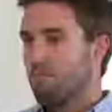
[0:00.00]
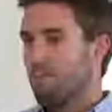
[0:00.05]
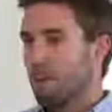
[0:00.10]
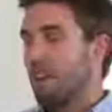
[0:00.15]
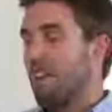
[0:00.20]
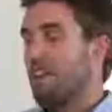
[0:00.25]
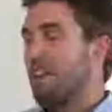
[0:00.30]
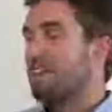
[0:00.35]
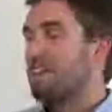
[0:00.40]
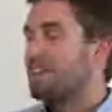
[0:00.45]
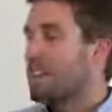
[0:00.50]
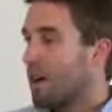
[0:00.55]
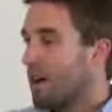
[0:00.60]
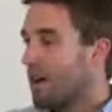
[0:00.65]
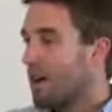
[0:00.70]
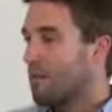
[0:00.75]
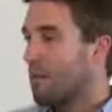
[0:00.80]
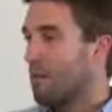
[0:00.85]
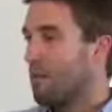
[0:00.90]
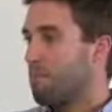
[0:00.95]
we have less
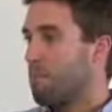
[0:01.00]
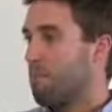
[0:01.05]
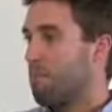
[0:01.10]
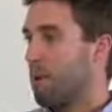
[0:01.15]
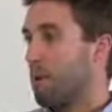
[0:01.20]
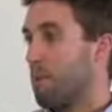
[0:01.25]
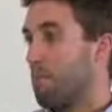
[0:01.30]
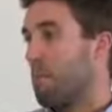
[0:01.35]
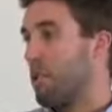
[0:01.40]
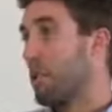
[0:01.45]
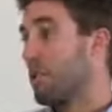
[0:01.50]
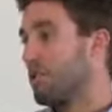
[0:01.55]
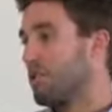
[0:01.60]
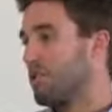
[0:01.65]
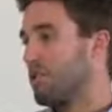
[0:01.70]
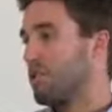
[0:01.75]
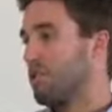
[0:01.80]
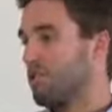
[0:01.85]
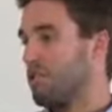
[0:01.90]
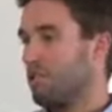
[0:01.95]
time and
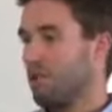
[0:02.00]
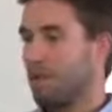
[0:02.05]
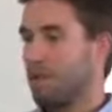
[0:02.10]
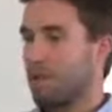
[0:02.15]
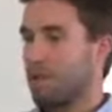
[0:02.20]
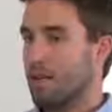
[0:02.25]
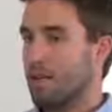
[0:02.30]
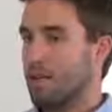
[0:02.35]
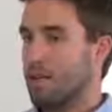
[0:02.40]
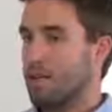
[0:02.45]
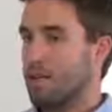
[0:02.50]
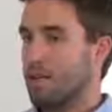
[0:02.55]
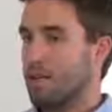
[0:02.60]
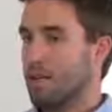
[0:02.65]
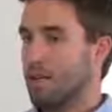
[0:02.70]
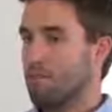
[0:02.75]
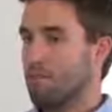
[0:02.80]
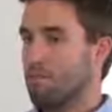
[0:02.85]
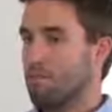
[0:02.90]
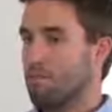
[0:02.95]
patience nowadays,
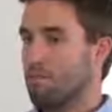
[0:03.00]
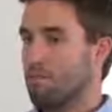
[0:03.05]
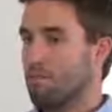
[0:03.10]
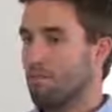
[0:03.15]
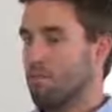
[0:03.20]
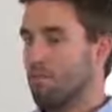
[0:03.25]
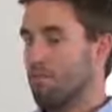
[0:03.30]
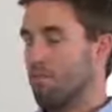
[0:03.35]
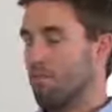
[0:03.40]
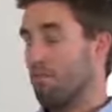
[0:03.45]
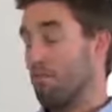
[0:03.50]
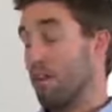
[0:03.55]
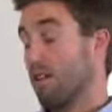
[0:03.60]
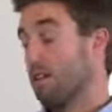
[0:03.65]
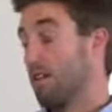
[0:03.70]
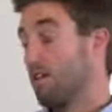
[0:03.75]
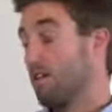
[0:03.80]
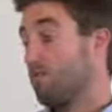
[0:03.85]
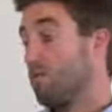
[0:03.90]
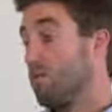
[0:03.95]
and
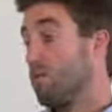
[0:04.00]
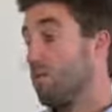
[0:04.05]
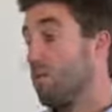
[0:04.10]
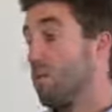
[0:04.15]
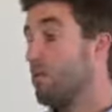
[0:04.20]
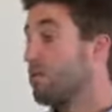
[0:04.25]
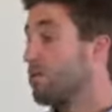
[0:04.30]
writing is more of a